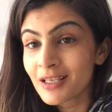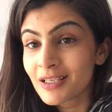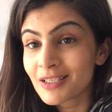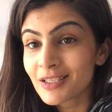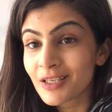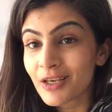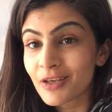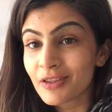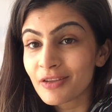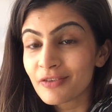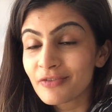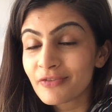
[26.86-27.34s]

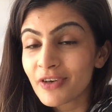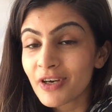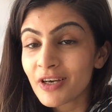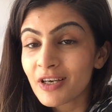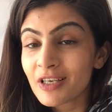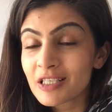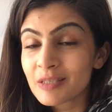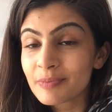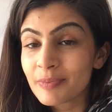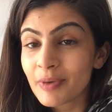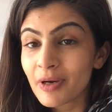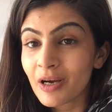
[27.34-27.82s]
So the
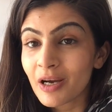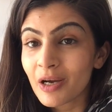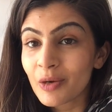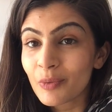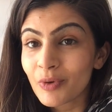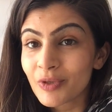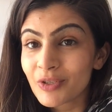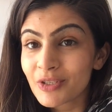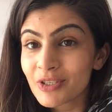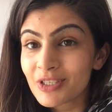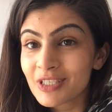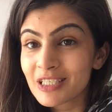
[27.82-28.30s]
first part I
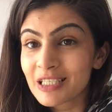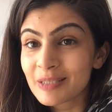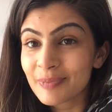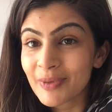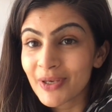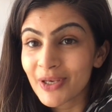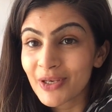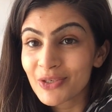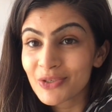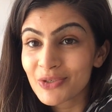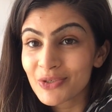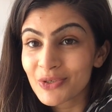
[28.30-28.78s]
wanted to
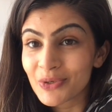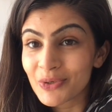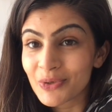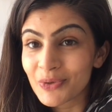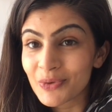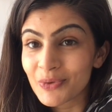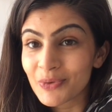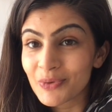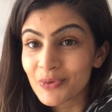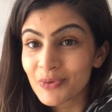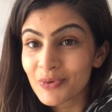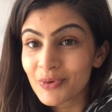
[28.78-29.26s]
speak
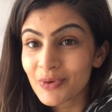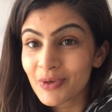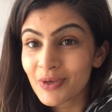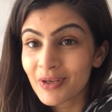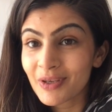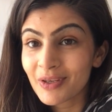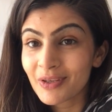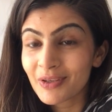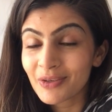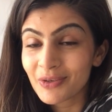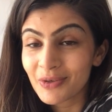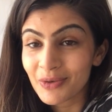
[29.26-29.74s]
to
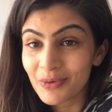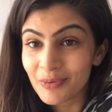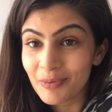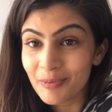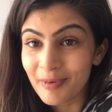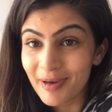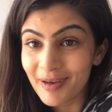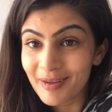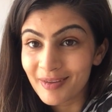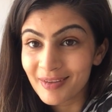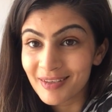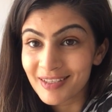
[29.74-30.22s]
you
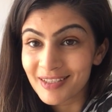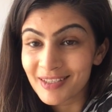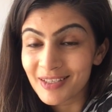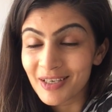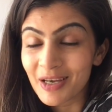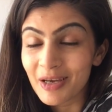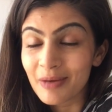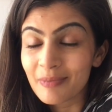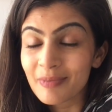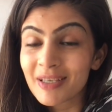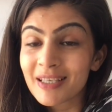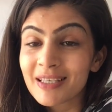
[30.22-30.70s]
about this
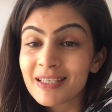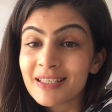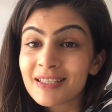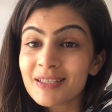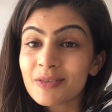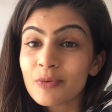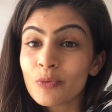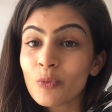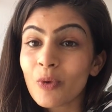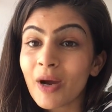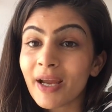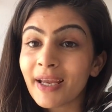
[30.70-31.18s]
time
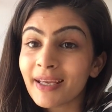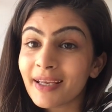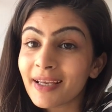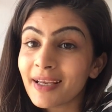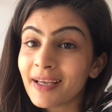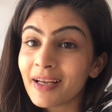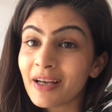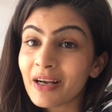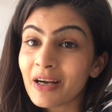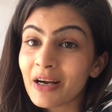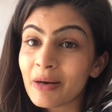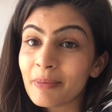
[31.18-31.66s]
is
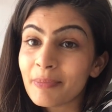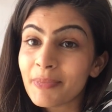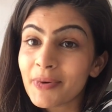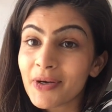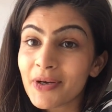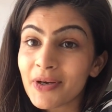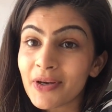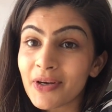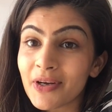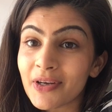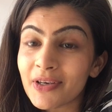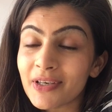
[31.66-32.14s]
waking up
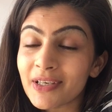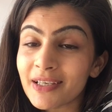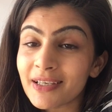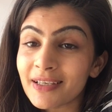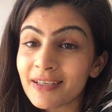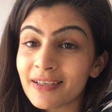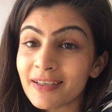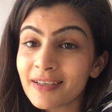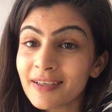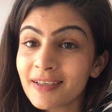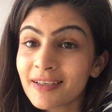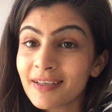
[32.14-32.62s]

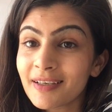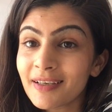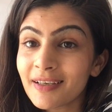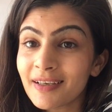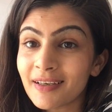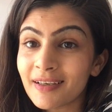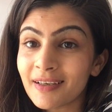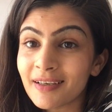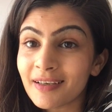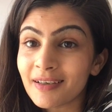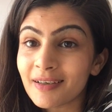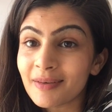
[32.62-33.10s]
early
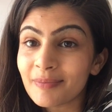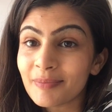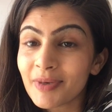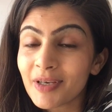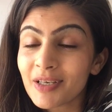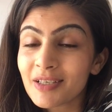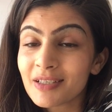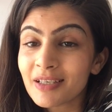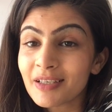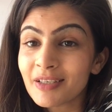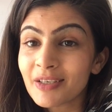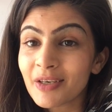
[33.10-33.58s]
um,
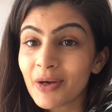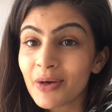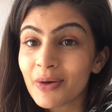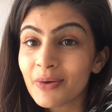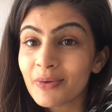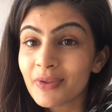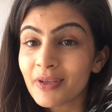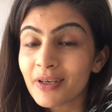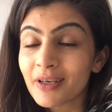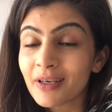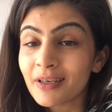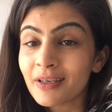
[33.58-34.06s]
because I
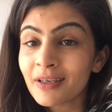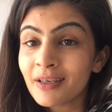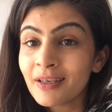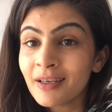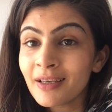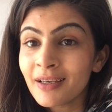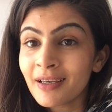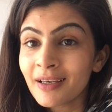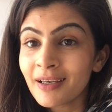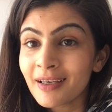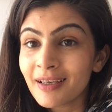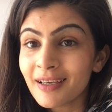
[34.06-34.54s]
know that
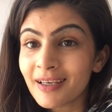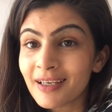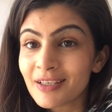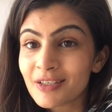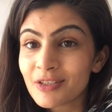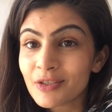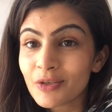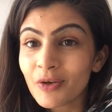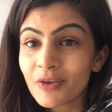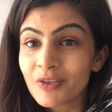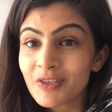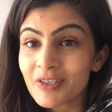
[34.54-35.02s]

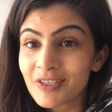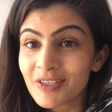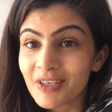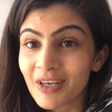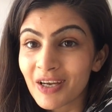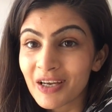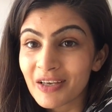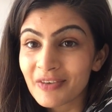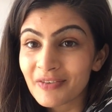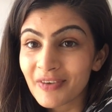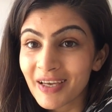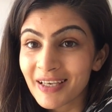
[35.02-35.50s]
it's not just
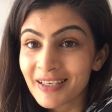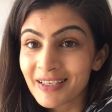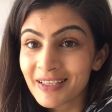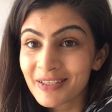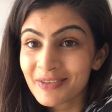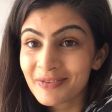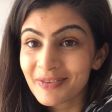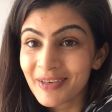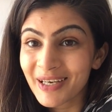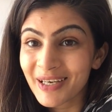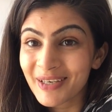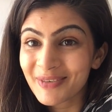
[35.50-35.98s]
Ayurveda
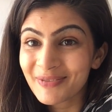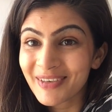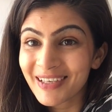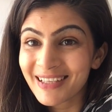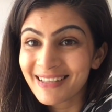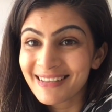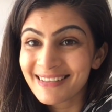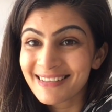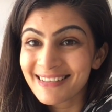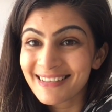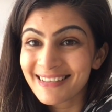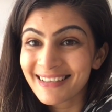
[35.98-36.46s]
that
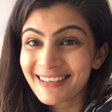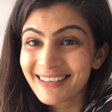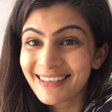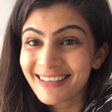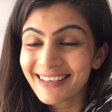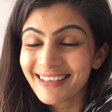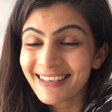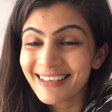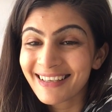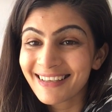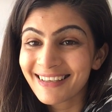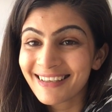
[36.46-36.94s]
recommends
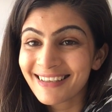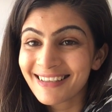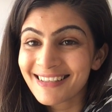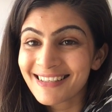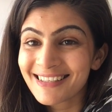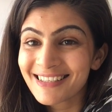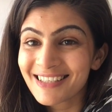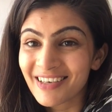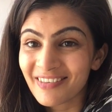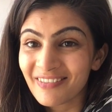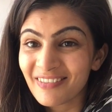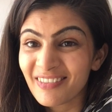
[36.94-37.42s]
it,
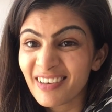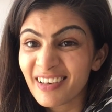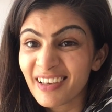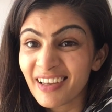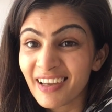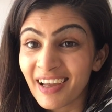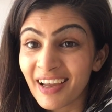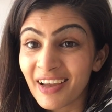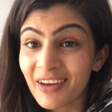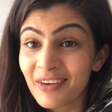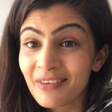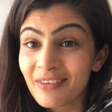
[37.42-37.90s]
it's generally
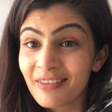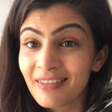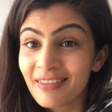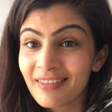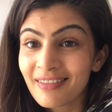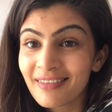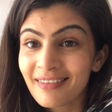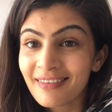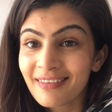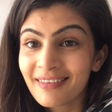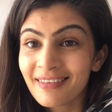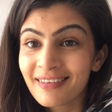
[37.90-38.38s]
a health
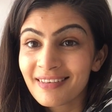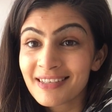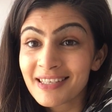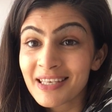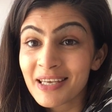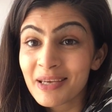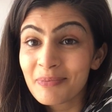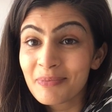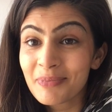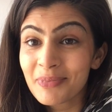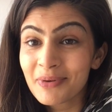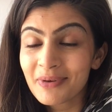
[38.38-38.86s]

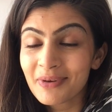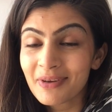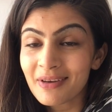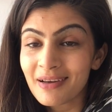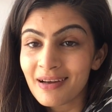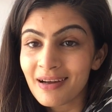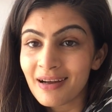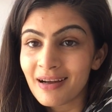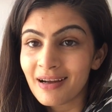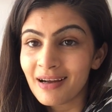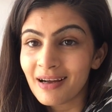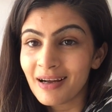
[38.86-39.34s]
tip.
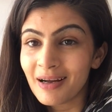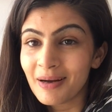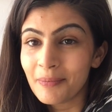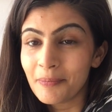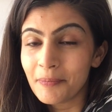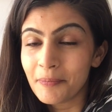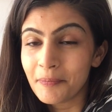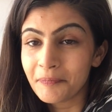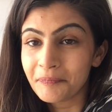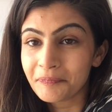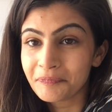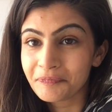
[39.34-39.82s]

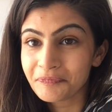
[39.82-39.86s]
Um,